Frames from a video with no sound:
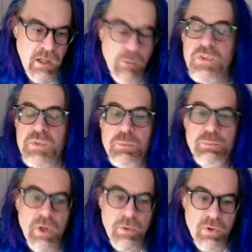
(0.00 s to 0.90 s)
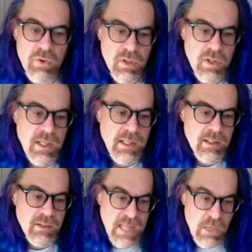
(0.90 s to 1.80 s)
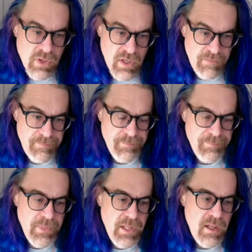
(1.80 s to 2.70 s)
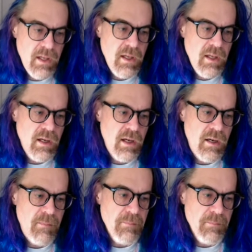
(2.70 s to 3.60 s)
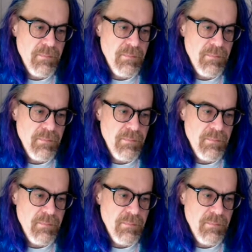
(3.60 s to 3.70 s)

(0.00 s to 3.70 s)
with his brother Glaucon. Um,